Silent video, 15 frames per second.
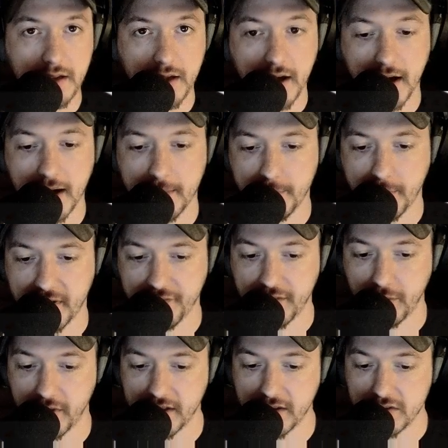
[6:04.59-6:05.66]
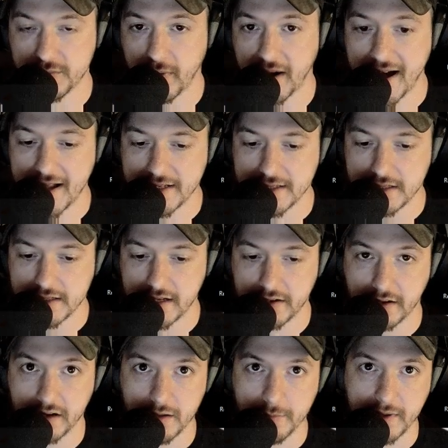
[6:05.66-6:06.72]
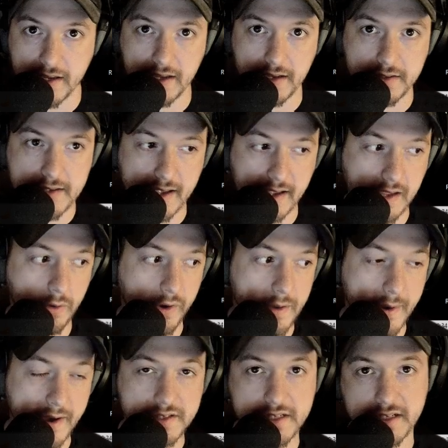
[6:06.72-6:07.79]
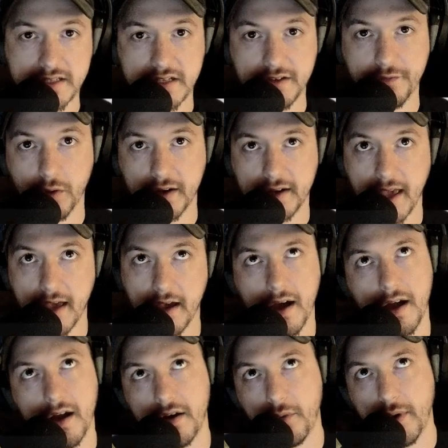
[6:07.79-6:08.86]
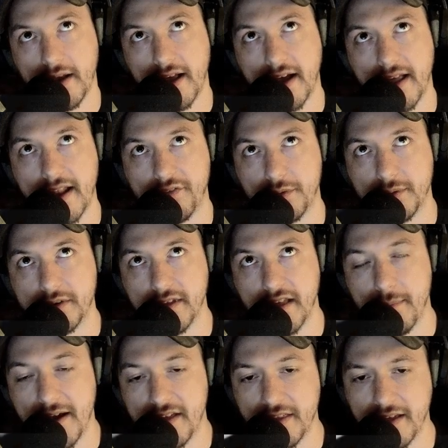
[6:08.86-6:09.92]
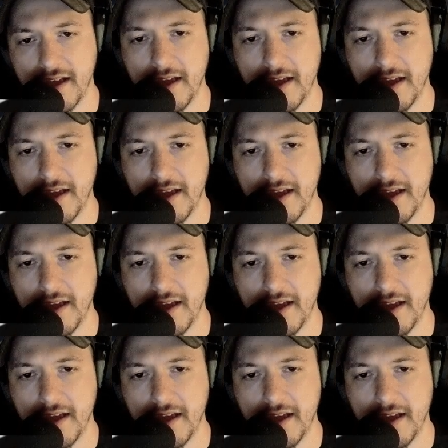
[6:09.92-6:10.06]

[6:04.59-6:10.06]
But if you want to use bonds, then you're going to be taking away about 64K. Wait, I'd have to redo that math.